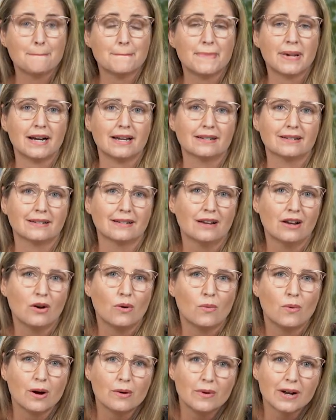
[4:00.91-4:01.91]
But
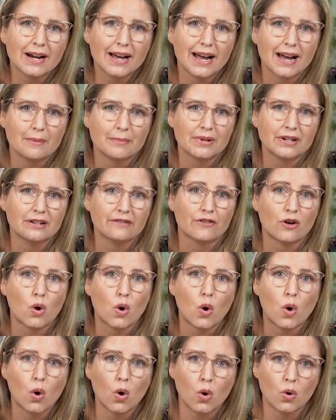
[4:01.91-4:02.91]
what would happen if a
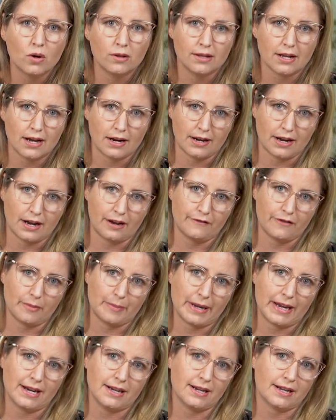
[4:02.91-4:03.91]
whole lot of
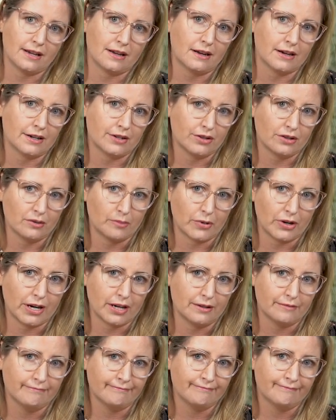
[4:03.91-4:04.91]
alpha-pinene got into the
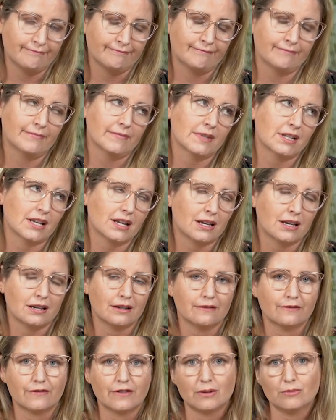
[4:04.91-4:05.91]
brain?
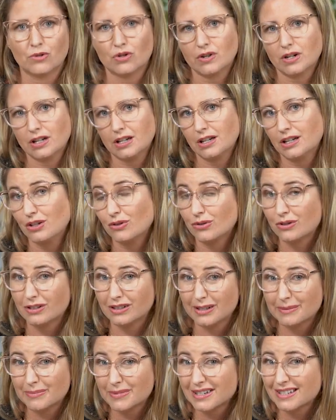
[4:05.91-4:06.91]
Say, from drinking
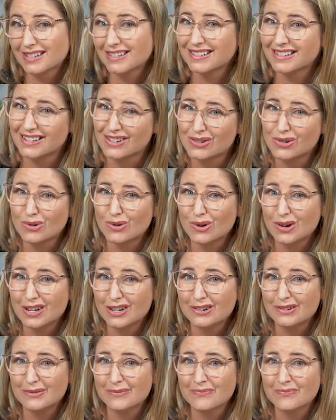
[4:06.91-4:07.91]
eucalyptus essential
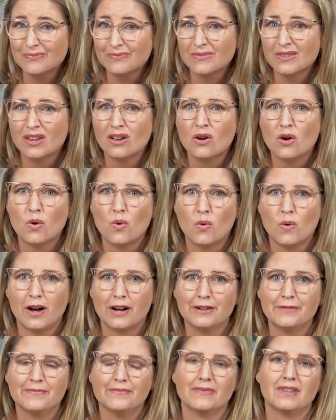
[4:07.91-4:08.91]
oil?
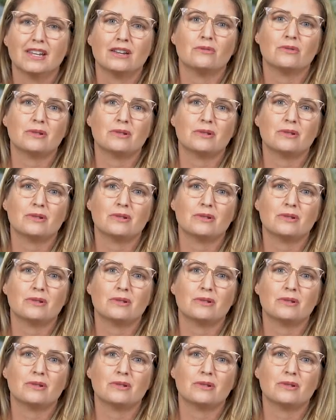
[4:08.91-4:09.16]
Well, it